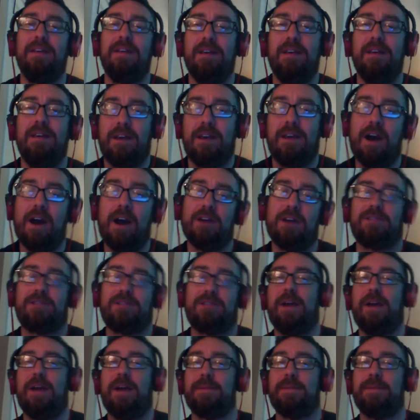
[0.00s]
cautiously
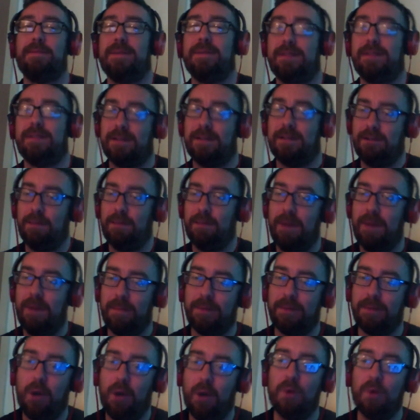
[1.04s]
optimistic. So I'm
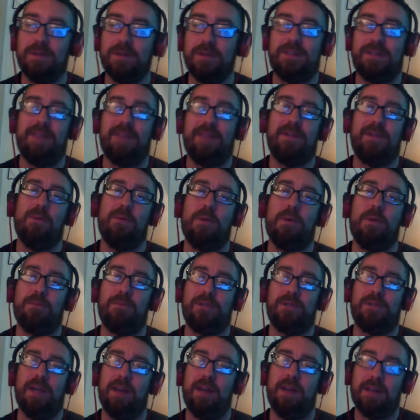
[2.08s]
going 71%.
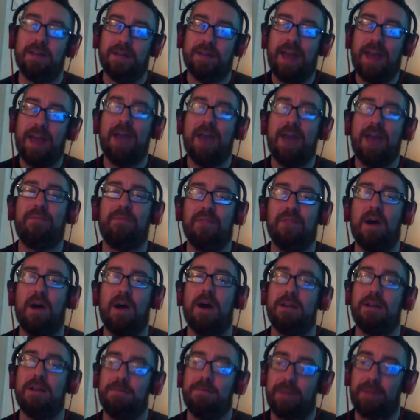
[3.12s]
It's gonna have flaws,
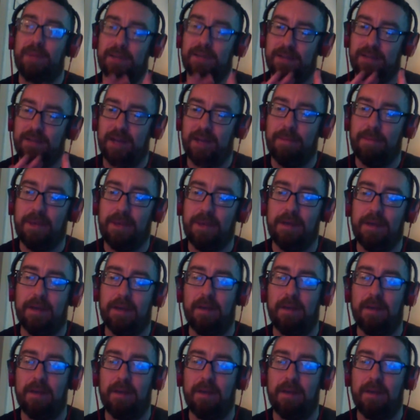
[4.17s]
but it's gonna be good.